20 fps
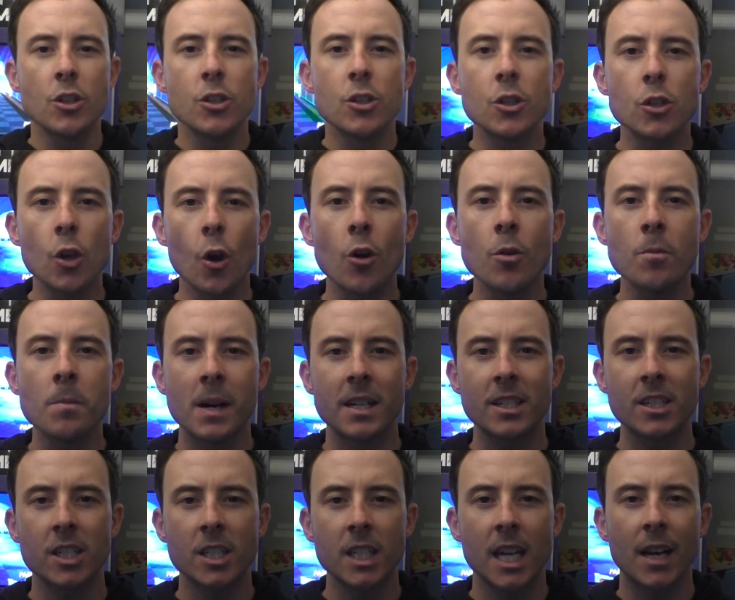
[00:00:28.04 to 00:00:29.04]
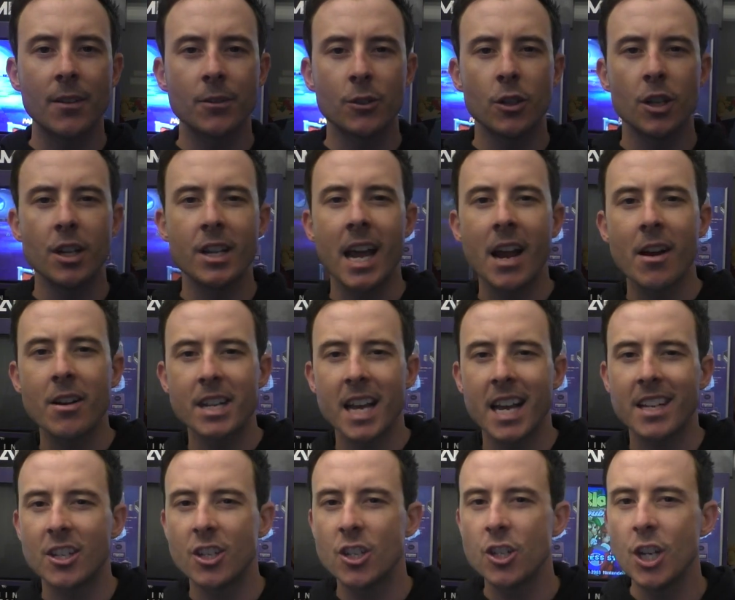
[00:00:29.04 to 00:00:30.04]
so much stuff. So to narrow it
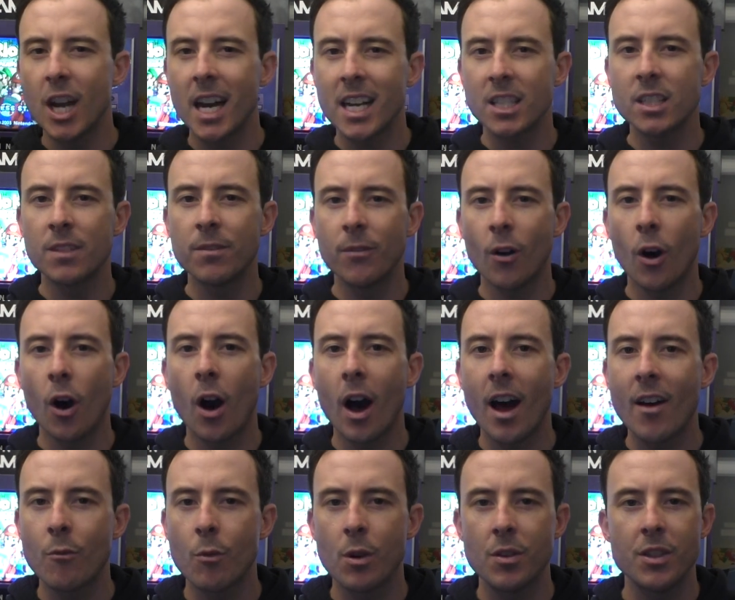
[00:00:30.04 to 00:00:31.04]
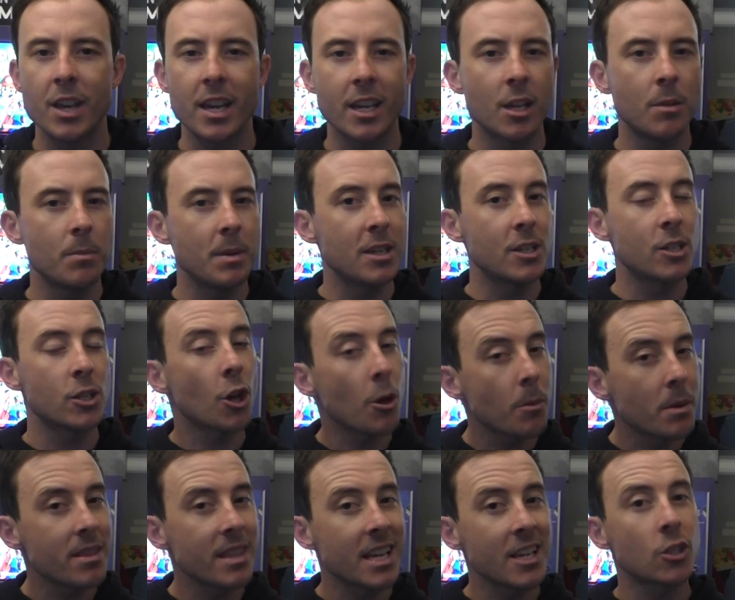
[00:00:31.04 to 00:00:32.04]
down to just 5 when there could be so
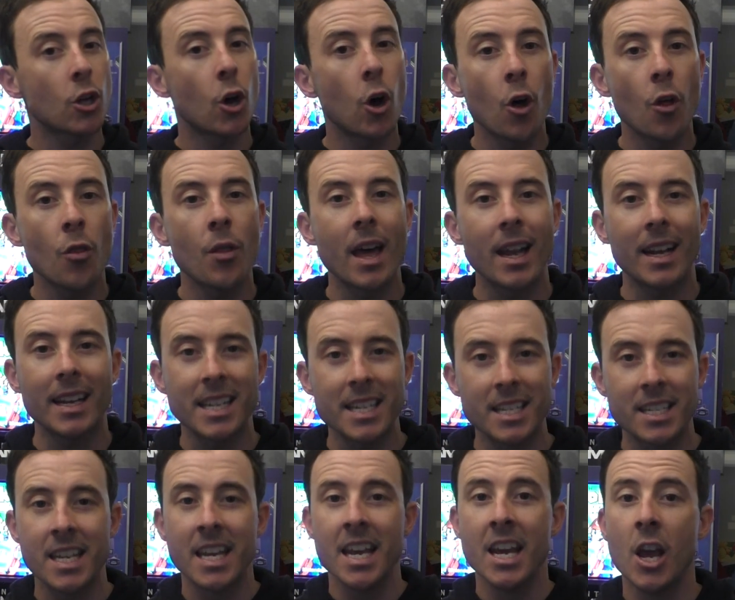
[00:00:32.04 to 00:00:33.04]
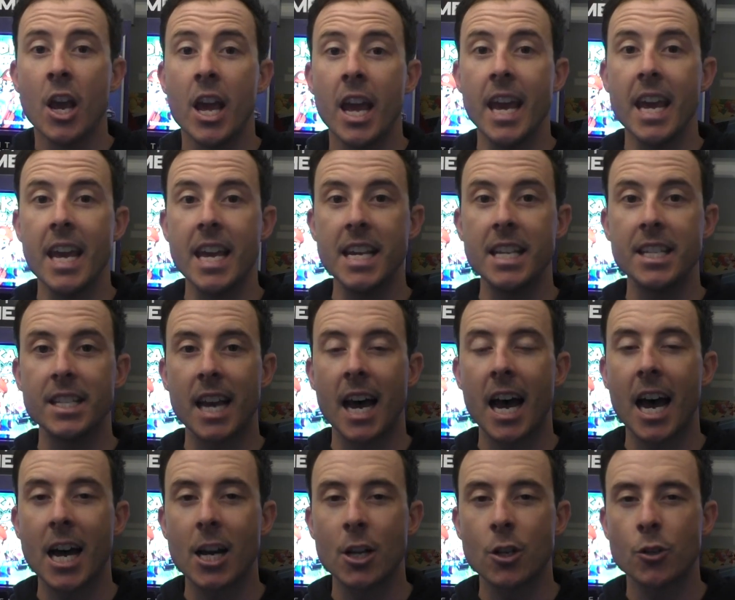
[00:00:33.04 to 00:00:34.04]
many things on that list is
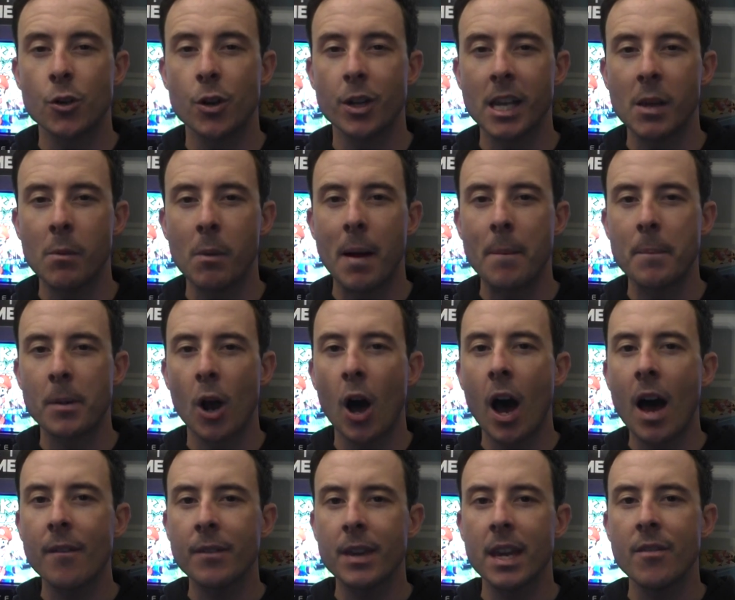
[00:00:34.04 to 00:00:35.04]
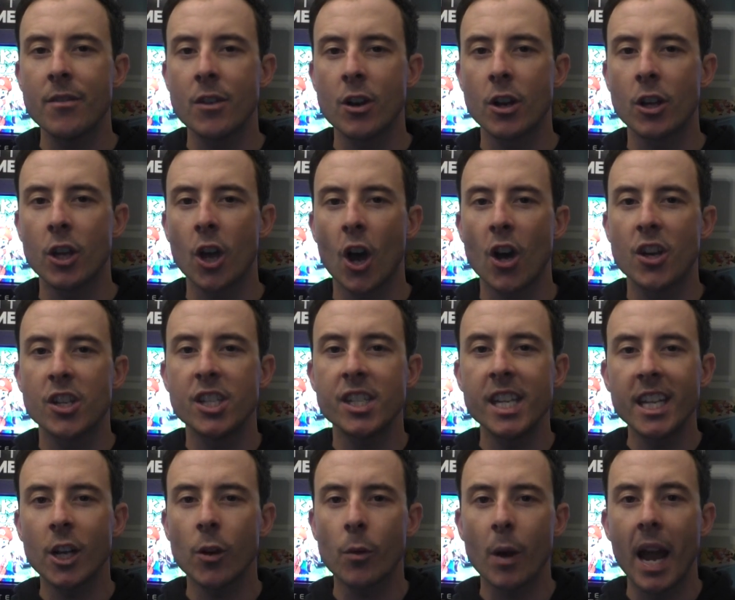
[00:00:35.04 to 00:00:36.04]
a tricky one, but I've given it a go.
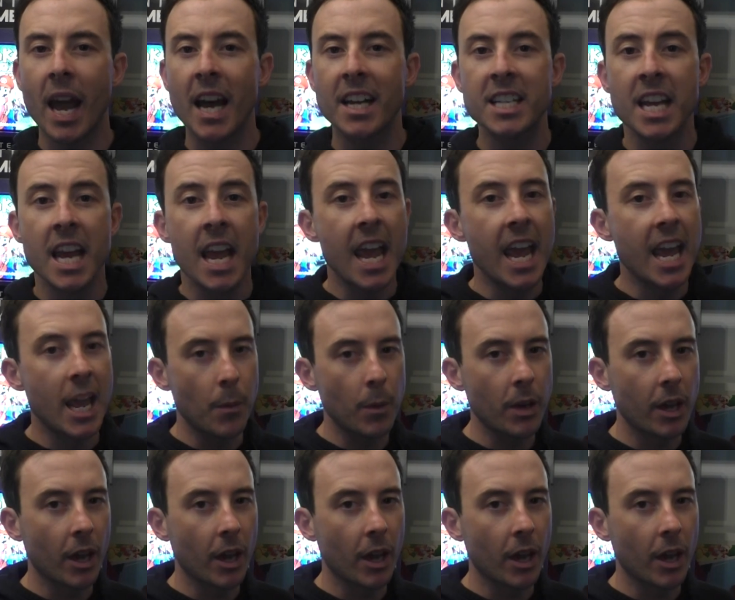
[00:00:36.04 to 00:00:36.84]
Stick around, here we